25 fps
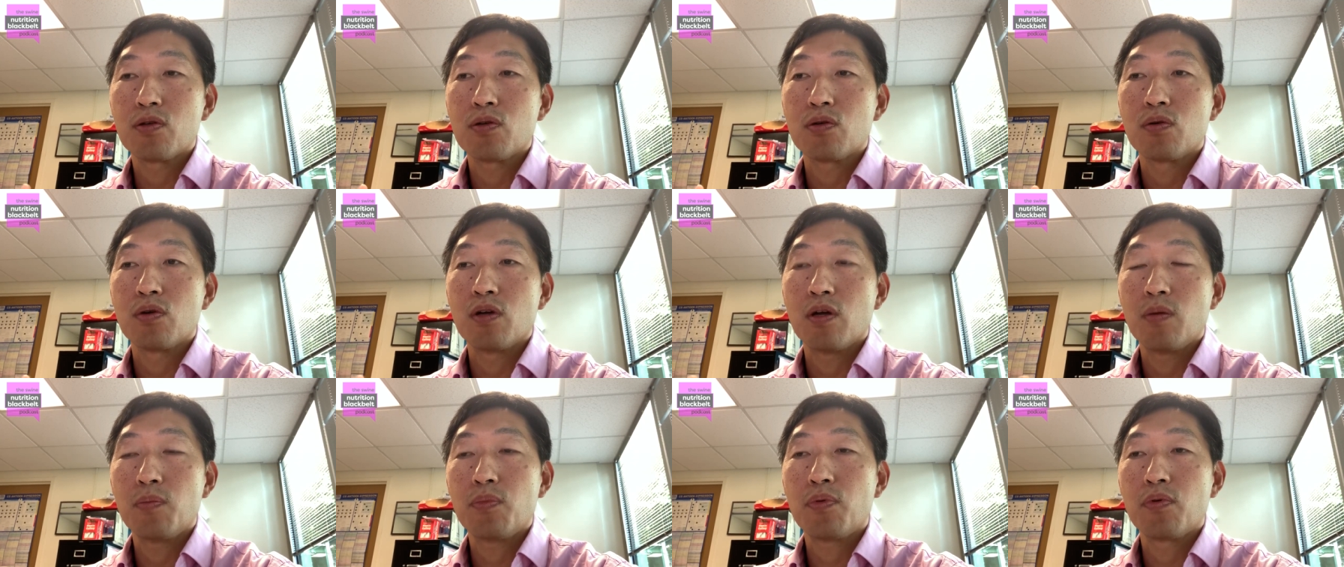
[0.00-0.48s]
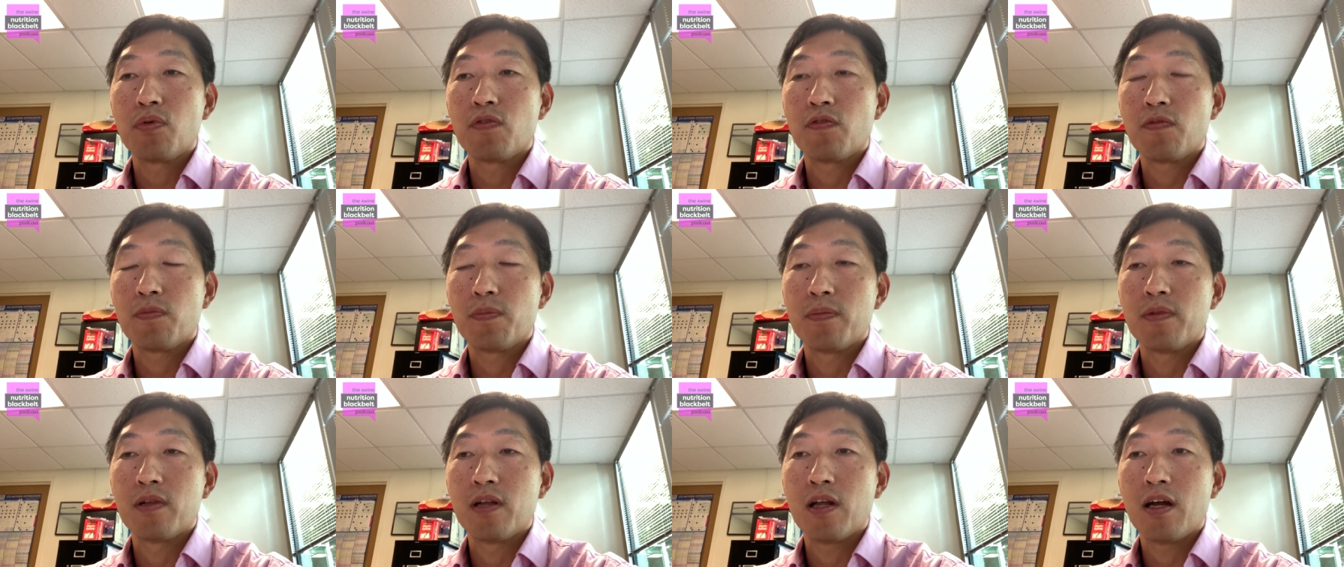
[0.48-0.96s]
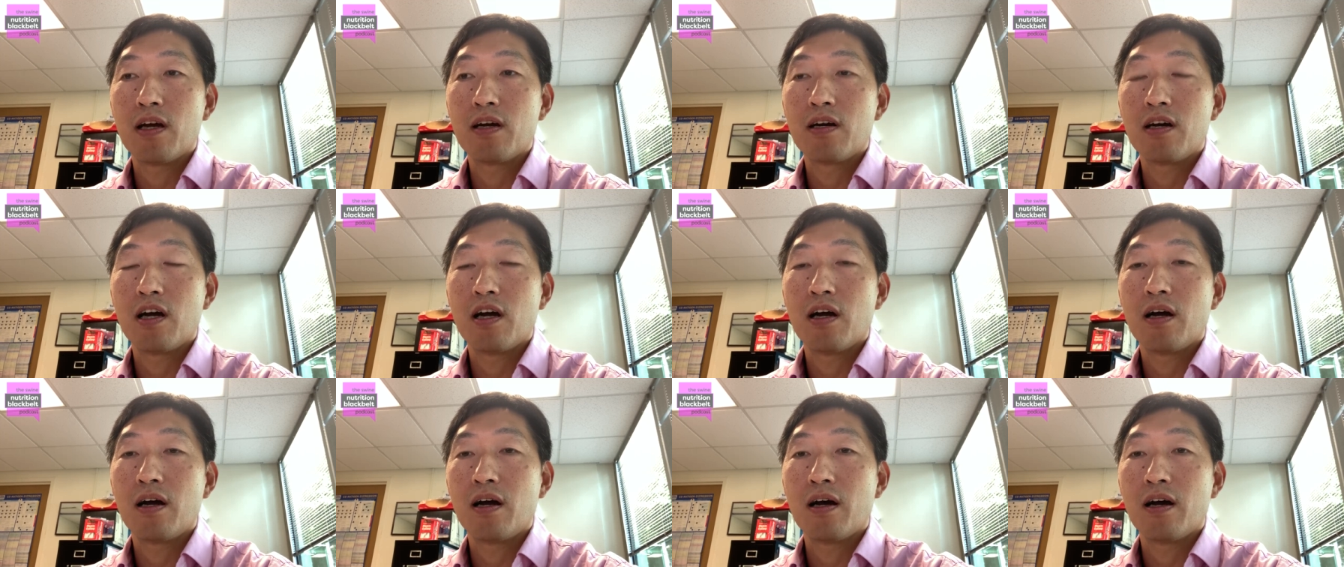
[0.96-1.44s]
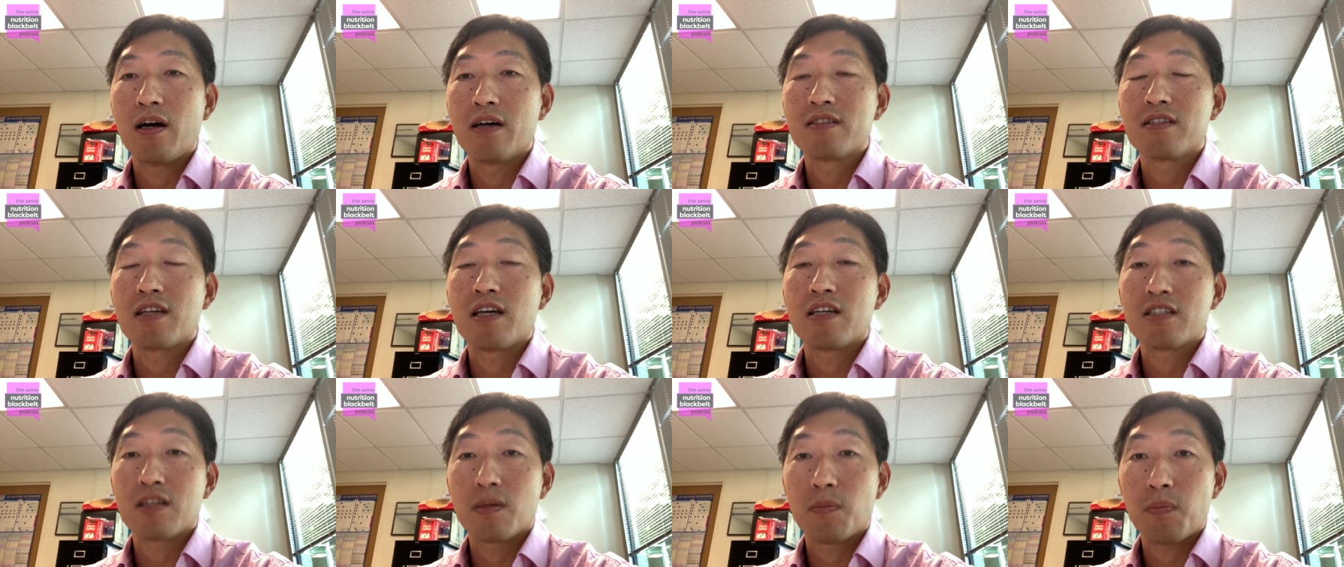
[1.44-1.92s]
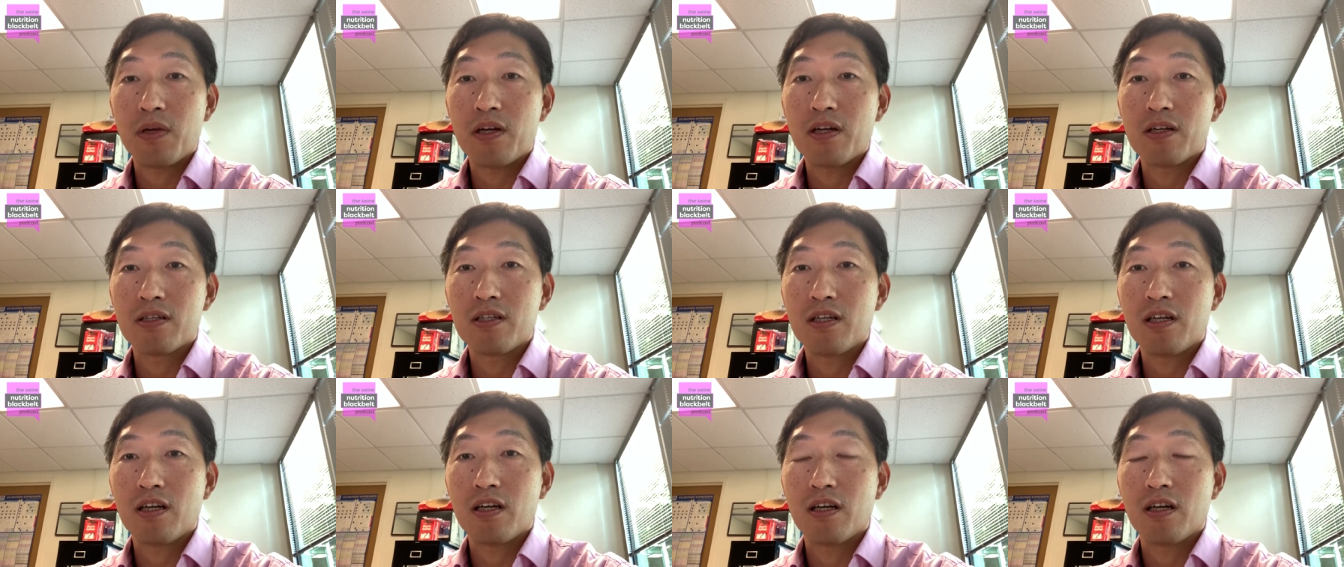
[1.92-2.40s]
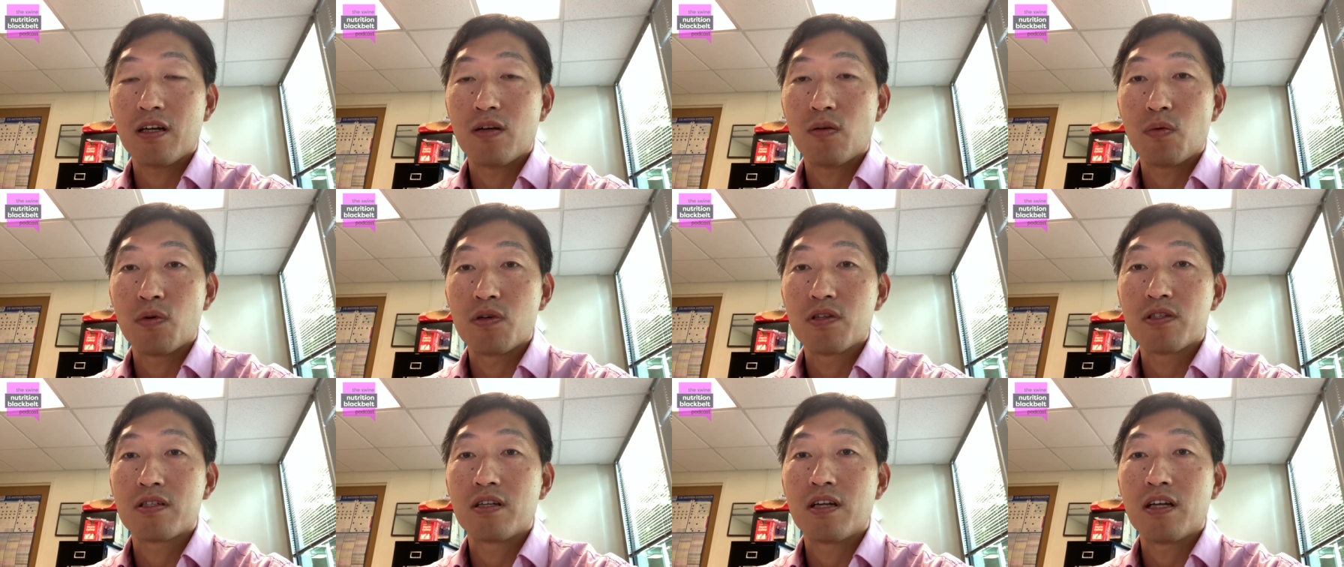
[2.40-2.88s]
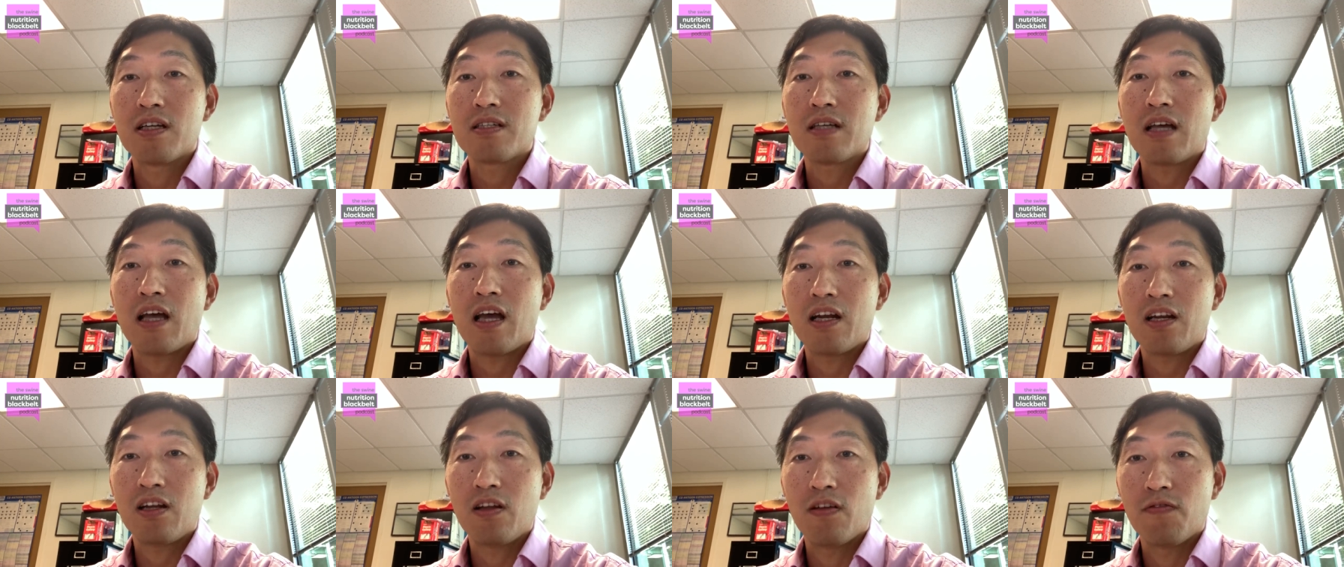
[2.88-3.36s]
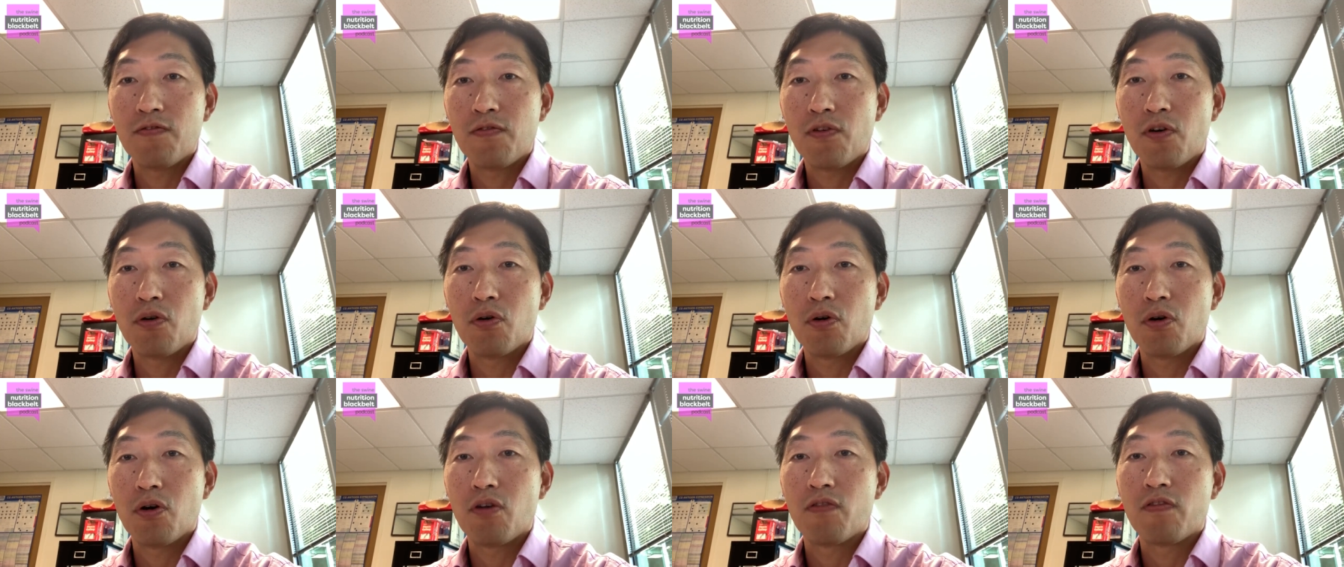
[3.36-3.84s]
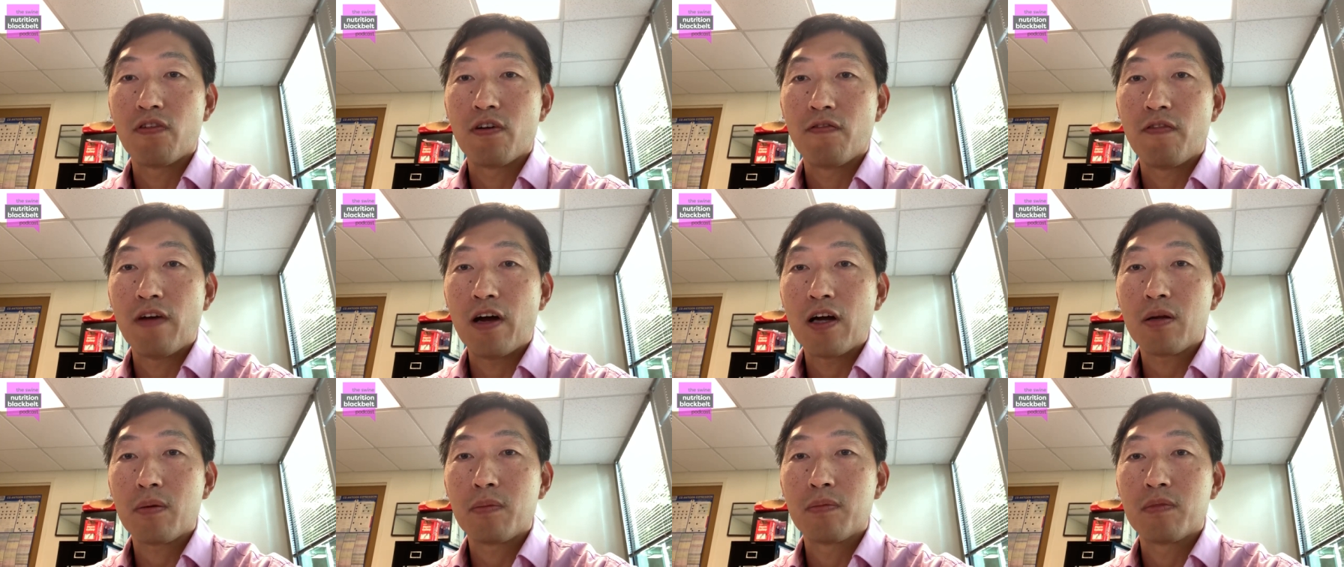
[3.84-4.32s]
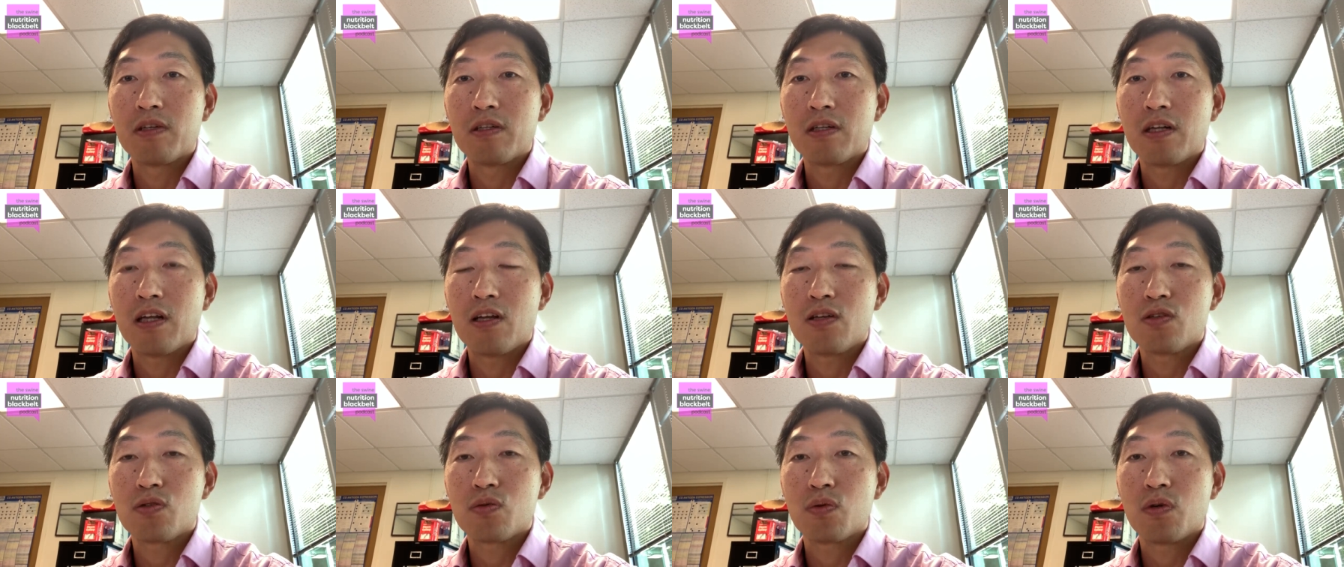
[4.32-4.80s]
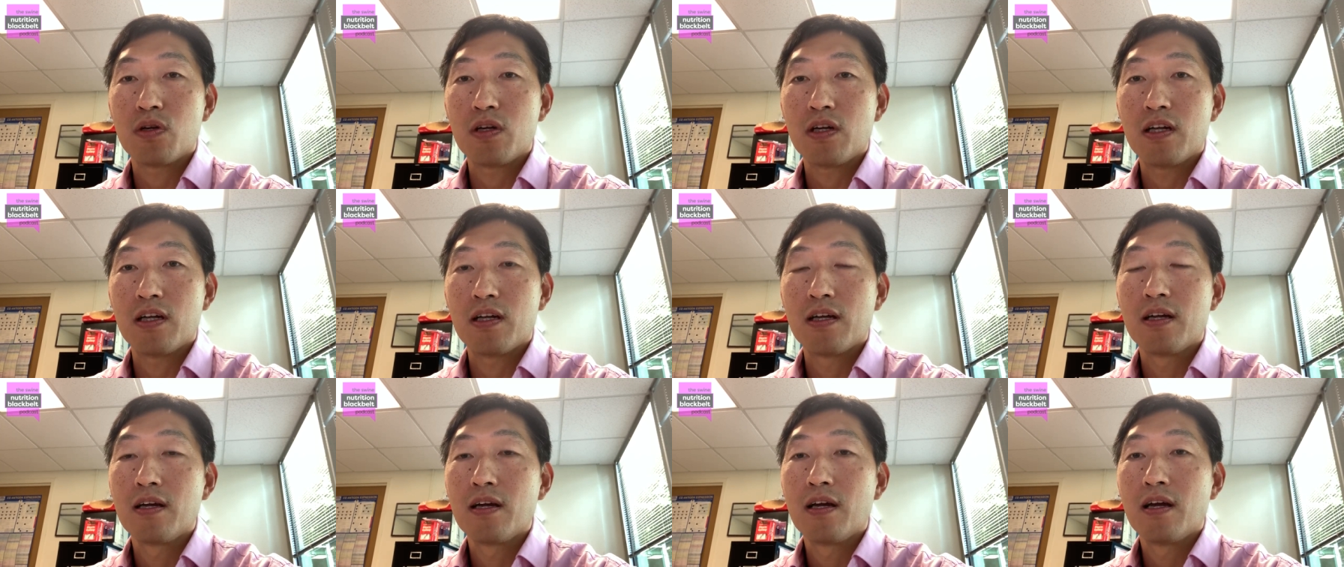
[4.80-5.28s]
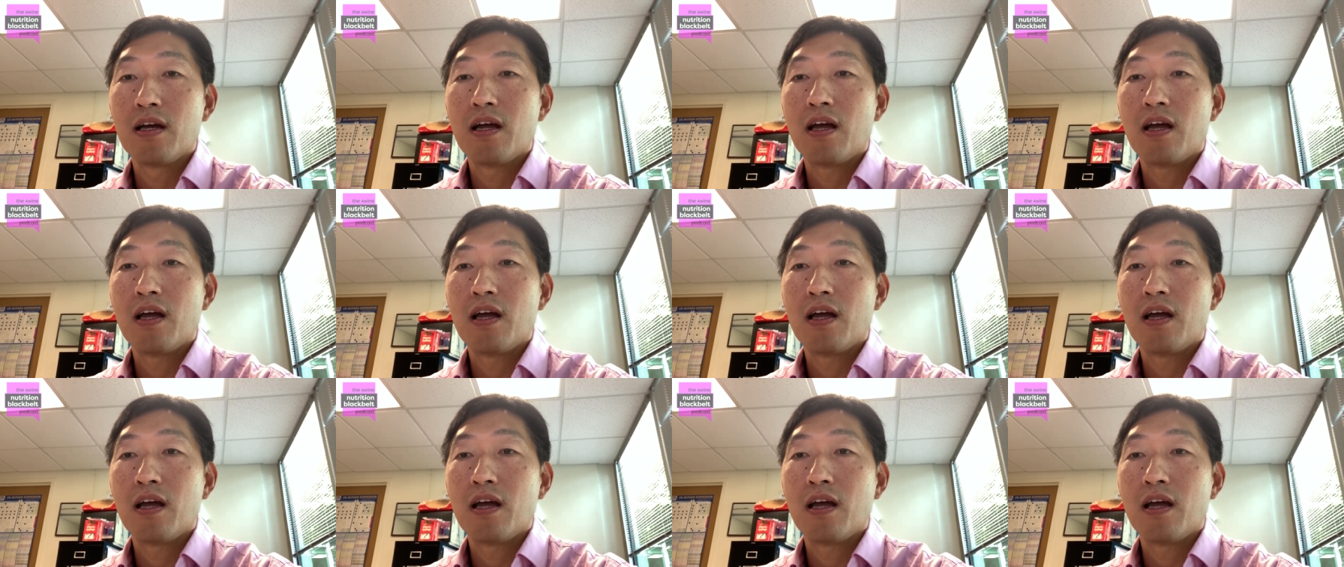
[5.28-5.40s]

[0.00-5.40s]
to improve their uh, accessibility with this active form of the vitamin D3,